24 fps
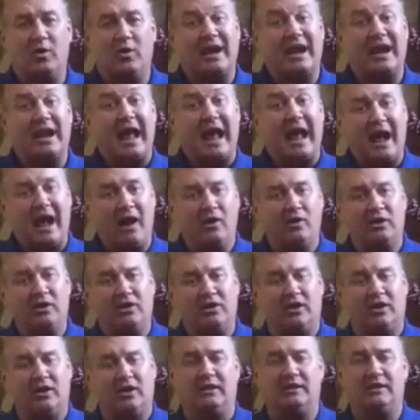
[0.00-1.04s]
In an
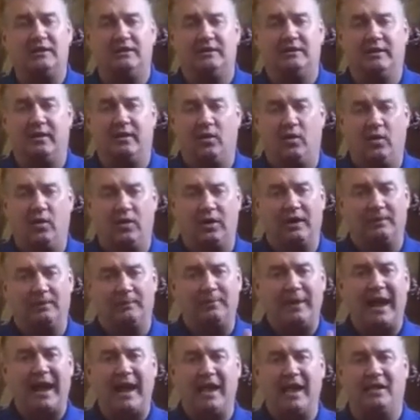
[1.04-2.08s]
alkaline or a
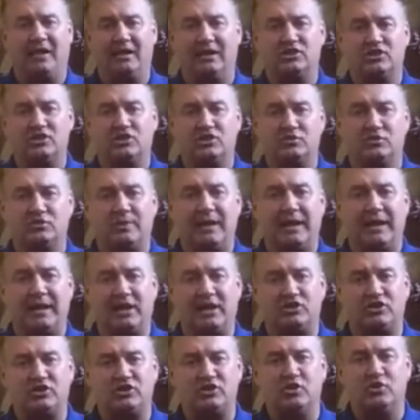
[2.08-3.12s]
balanced
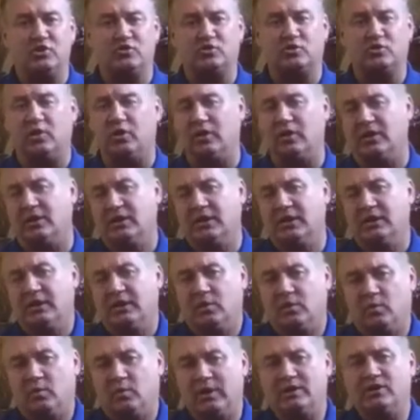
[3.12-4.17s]
pH neutral,
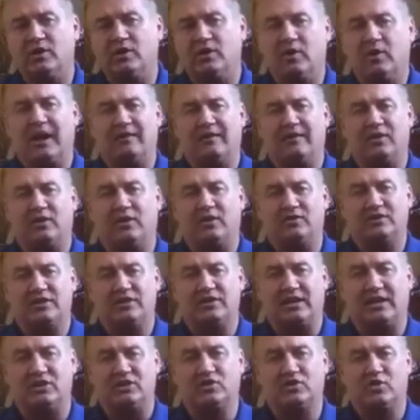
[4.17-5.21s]
we don't have those
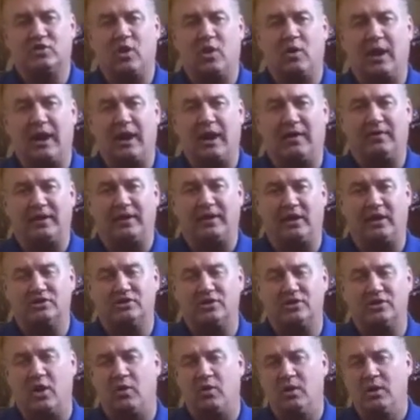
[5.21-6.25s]
things grow out there.
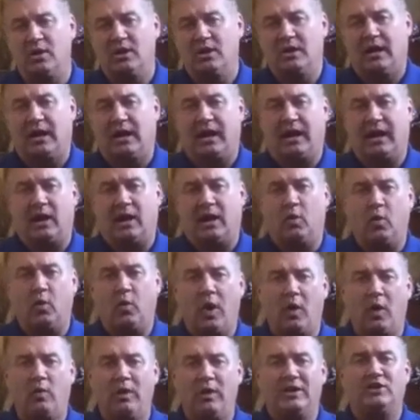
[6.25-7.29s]
So
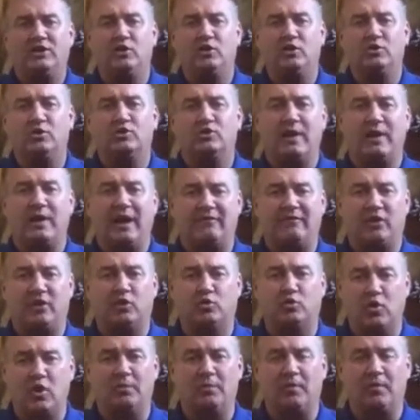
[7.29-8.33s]
what we do is we have a
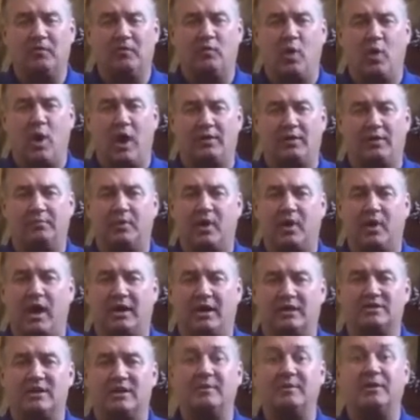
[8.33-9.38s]
group of water
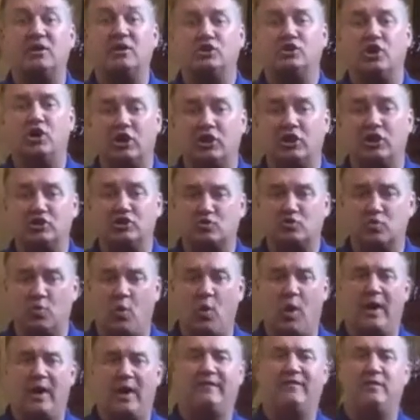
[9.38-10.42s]
products. I'm going to show you just
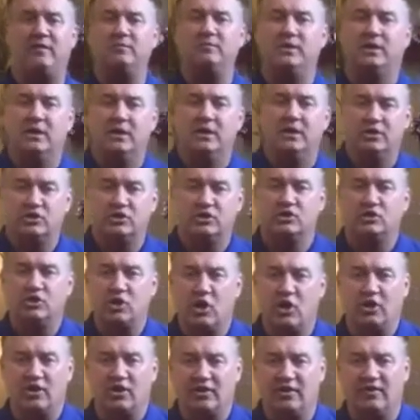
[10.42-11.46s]
one of them to
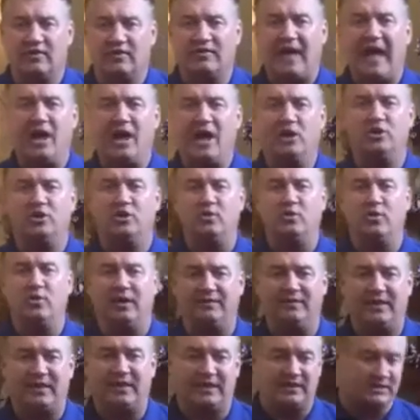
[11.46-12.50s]
show you the value
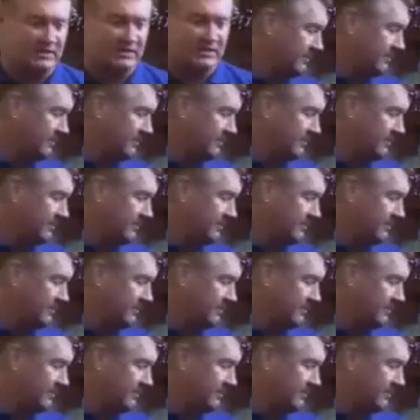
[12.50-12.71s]
of this.